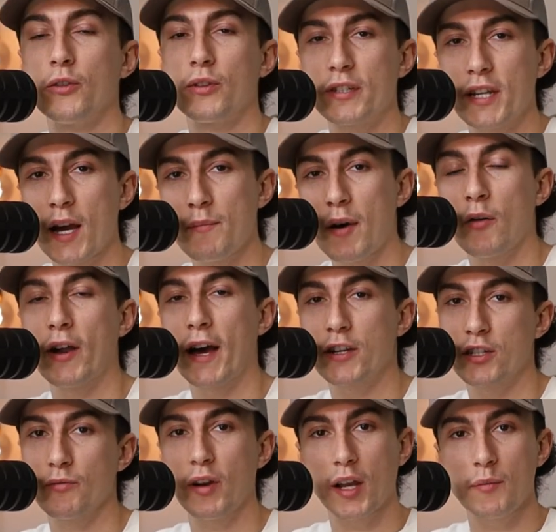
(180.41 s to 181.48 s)
The only time I would
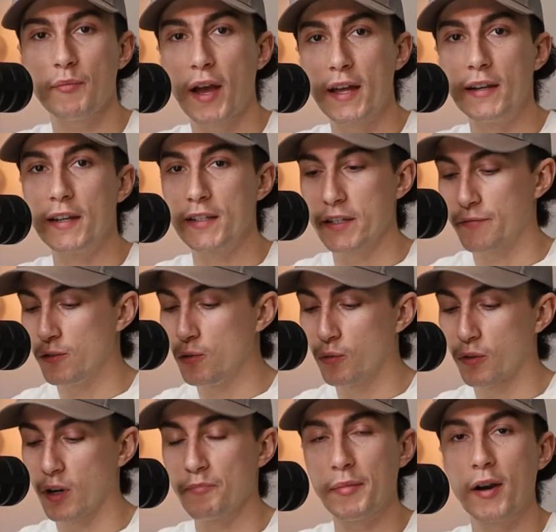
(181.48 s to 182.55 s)
actually recommend is if you
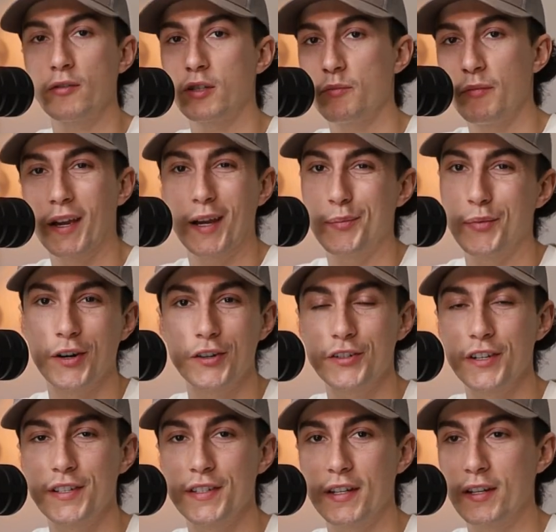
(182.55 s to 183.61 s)
were about to make a
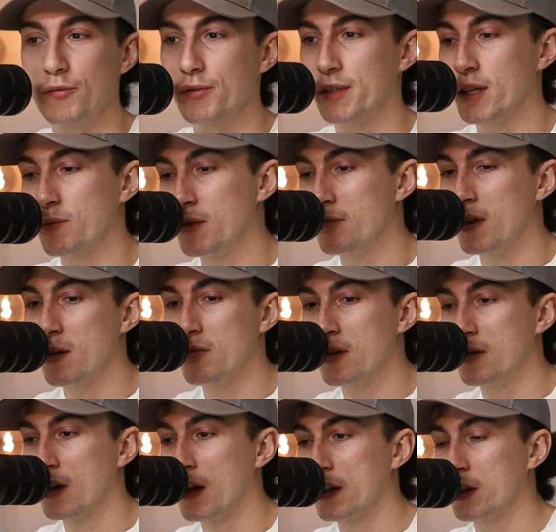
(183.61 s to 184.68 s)
purchase and it was gonna be
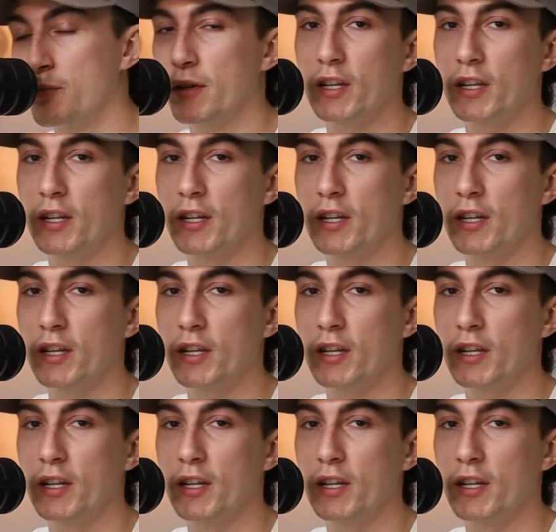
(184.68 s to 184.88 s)
maybe the